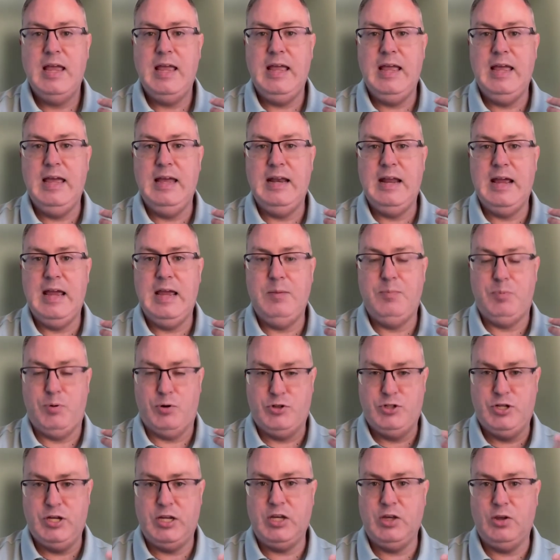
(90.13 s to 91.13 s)
in a
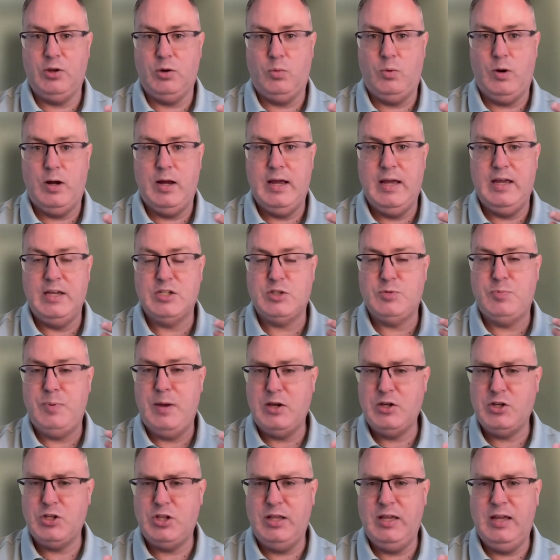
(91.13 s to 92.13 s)
particular way,
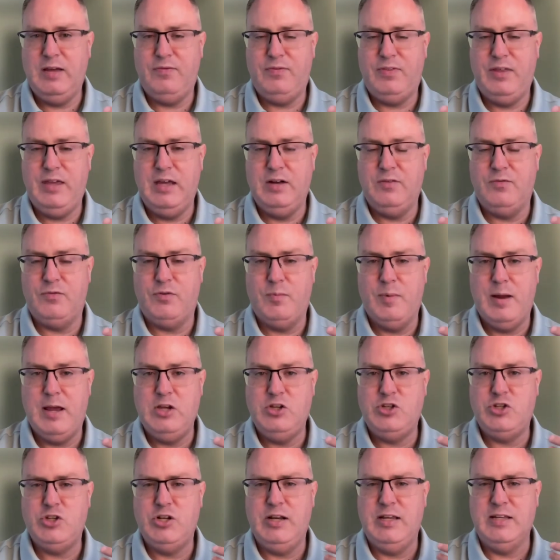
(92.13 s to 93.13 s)
especially if the
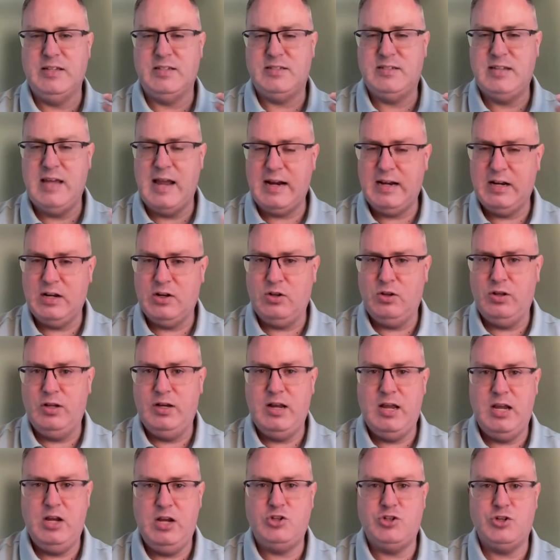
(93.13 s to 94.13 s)
information is technical
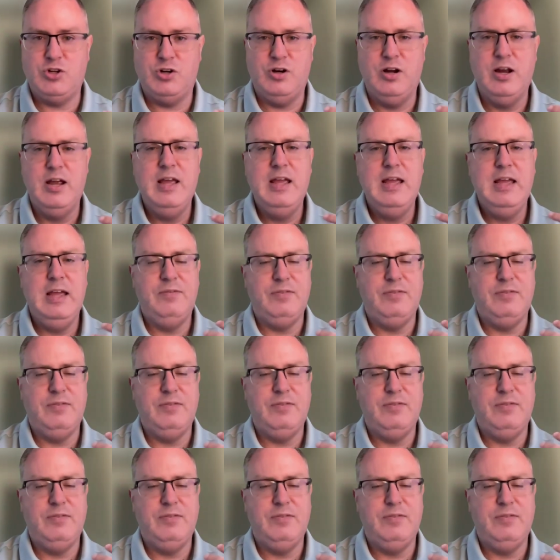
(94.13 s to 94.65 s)
in nature,